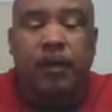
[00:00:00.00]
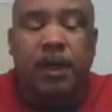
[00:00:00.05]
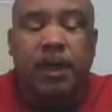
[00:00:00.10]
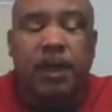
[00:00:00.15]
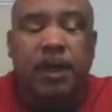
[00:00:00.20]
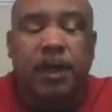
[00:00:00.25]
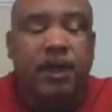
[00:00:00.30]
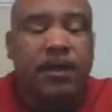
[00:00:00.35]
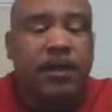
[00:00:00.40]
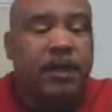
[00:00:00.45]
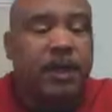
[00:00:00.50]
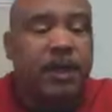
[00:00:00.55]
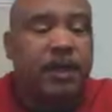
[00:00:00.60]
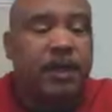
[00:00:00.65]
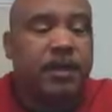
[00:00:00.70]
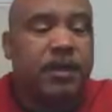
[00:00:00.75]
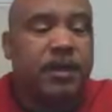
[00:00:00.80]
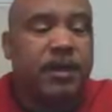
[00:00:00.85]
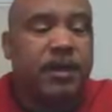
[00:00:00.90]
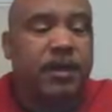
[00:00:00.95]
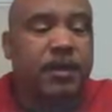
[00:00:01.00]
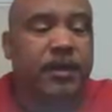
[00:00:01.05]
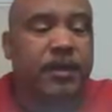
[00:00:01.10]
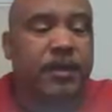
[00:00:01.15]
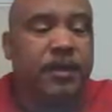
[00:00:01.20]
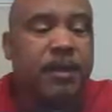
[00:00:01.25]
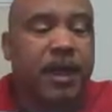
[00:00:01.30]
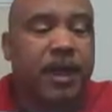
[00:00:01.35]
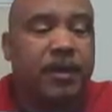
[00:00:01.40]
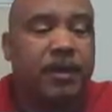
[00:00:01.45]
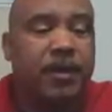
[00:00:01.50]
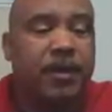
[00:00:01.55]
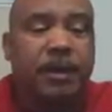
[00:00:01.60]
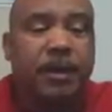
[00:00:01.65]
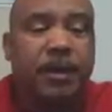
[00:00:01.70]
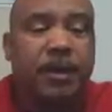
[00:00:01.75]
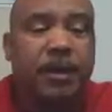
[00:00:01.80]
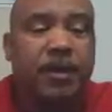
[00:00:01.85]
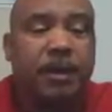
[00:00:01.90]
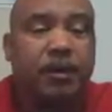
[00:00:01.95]
It is stainless steel, so it actually
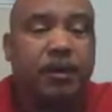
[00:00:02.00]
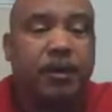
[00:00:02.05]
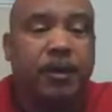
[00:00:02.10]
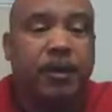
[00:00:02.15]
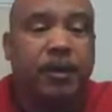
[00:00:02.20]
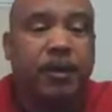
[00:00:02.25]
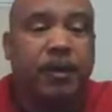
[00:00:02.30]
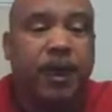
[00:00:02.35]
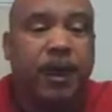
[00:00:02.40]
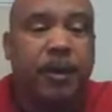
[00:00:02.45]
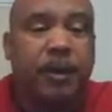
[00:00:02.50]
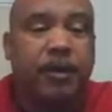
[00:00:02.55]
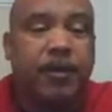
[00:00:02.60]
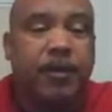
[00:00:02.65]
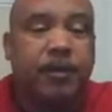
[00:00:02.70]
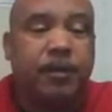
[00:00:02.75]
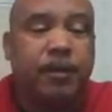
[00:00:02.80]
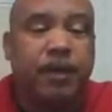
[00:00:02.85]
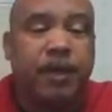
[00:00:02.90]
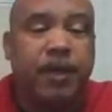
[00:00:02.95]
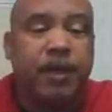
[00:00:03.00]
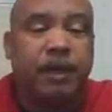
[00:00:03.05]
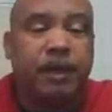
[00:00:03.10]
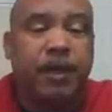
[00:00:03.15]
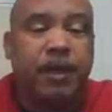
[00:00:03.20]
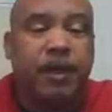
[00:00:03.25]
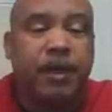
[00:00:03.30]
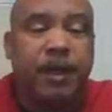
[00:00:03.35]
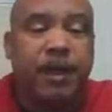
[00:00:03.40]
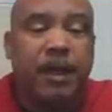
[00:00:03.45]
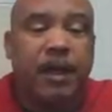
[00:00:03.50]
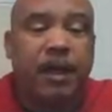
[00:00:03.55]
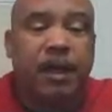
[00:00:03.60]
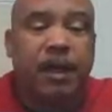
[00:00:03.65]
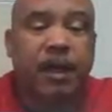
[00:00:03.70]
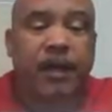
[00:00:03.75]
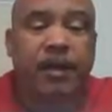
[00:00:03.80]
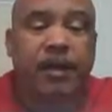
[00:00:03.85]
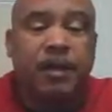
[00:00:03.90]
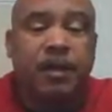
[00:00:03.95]
cleans up pretty fast, pretty easy.
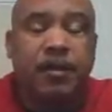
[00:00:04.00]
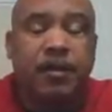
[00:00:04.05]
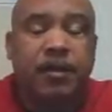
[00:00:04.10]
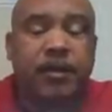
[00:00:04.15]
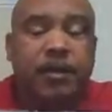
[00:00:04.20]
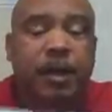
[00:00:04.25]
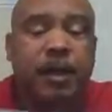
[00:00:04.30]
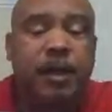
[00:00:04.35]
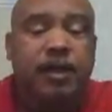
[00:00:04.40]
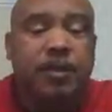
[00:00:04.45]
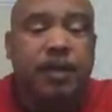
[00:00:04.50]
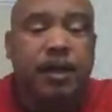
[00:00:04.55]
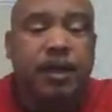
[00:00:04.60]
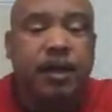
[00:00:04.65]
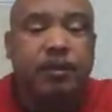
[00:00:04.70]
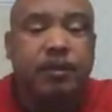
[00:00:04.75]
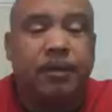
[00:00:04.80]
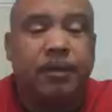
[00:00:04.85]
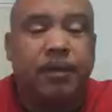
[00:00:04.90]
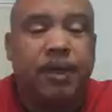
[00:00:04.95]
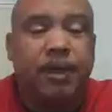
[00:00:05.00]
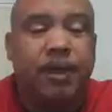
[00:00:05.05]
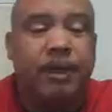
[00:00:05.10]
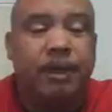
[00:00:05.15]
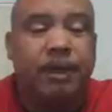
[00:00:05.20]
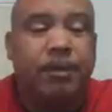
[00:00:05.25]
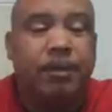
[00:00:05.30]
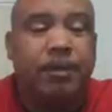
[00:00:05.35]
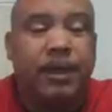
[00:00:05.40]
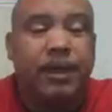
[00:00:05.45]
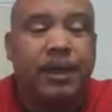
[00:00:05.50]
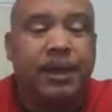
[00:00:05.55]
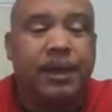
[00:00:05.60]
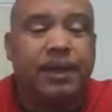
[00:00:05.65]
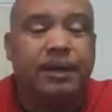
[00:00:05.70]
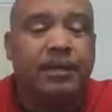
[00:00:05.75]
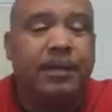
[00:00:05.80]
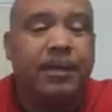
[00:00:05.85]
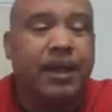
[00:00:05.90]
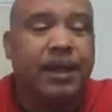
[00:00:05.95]
It is all scratched up, but
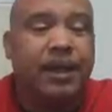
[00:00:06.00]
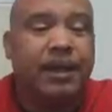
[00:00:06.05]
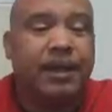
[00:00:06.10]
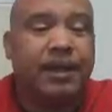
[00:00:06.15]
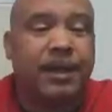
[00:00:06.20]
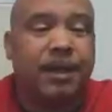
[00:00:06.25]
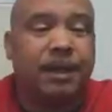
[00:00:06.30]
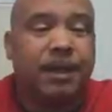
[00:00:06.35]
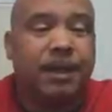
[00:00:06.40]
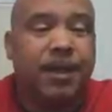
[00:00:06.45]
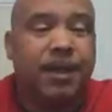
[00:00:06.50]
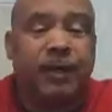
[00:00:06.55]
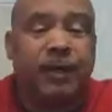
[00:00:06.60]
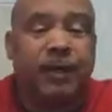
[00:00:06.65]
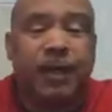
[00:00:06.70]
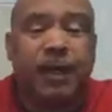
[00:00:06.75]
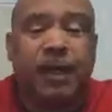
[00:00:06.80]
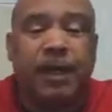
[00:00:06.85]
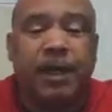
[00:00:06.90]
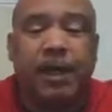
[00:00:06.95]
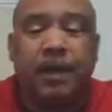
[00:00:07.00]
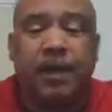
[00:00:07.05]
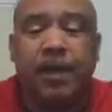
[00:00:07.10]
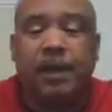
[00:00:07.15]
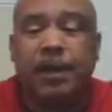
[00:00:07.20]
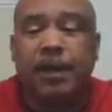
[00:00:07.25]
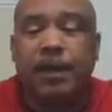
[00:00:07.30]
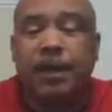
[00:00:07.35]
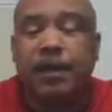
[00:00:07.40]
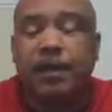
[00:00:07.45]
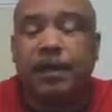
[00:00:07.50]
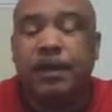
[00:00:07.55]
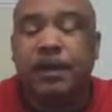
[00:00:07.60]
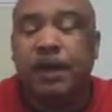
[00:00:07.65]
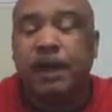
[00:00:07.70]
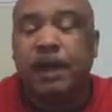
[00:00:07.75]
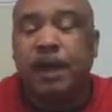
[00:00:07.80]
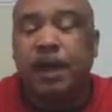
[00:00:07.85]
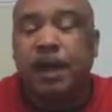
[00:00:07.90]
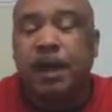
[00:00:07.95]
it's, like I say, my everyday carry piece.
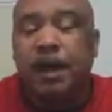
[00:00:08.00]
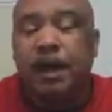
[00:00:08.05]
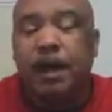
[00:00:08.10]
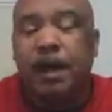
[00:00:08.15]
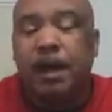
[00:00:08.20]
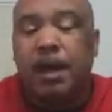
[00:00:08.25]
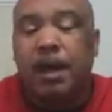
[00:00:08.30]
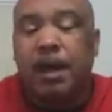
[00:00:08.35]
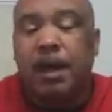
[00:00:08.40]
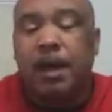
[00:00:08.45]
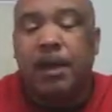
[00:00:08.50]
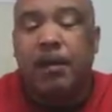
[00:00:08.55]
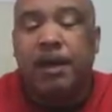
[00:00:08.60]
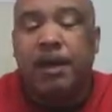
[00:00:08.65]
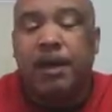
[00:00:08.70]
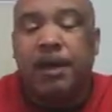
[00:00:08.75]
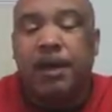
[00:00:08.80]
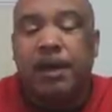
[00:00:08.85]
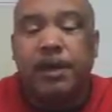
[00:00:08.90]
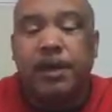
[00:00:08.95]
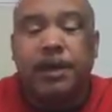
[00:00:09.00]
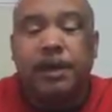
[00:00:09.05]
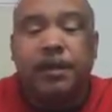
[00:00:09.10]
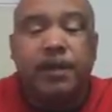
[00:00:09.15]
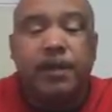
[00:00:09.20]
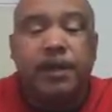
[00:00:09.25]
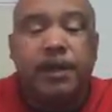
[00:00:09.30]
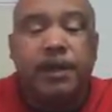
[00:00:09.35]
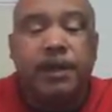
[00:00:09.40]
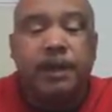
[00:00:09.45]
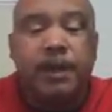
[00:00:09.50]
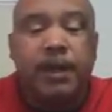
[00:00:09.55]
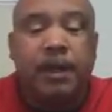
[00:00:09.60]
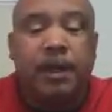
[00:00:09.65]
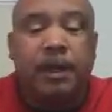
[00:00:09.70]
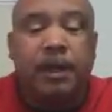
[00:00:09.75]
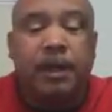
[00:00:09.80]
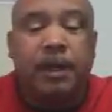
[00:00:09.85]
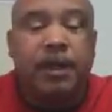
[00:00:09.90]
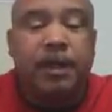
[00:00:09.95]
And it gets some wear and
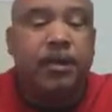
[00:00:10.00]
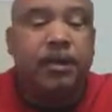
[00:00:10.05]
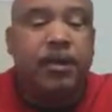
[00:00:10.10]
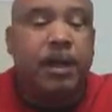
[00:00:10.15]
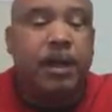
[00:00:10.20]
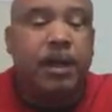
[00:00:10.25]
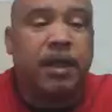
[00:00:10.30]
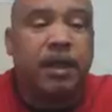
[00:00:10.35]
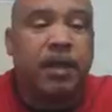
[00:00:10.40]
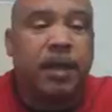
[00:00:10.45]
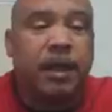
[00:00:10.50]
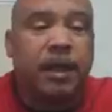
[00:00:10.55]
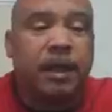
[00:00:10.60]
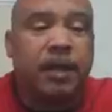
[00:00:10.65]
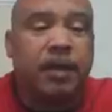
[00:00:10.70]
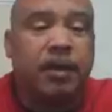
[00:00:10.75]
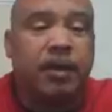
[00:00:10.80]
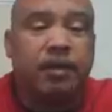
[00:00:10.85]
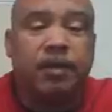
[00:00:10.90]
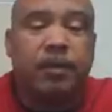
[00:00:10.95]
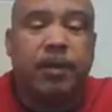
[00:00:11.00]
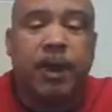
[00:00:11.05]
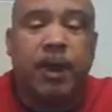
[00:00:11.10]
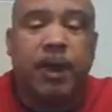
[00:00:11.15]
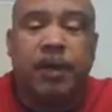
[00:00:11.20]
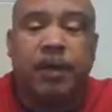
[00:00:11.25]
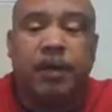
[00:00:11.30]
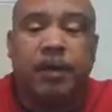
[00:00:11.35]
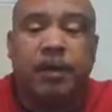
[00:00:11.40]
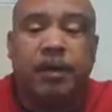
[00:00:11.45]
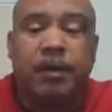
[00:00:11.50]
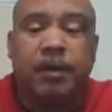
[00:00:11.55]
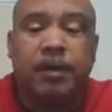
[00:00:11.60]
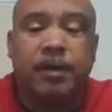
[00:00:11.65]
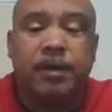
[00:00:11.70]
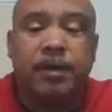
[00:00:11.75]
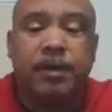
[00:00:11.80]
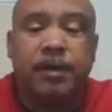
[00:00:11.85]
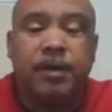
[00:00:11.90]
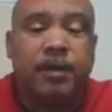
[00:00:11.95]
tear, and it gets shot a lot. I don't buy
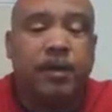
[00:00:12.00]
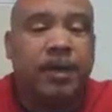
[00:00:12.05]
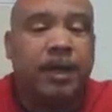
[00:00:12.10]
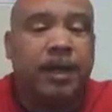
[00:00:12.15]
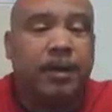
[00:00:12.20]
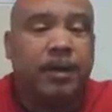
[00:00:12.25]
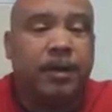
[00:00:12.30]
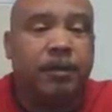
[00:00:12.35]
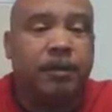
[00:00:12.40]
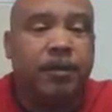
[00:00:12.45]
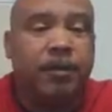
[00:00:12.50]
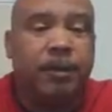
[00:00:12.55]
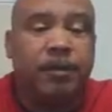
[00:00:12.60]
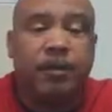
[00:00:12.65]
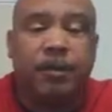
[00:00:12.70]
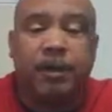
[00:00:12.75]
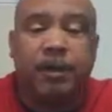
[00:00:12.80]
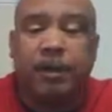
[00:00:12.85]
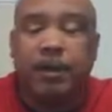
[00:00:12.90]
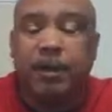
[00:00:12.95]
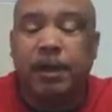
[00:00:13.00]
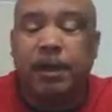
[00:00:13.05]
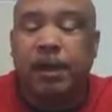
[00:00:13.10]
guns to collect them personally.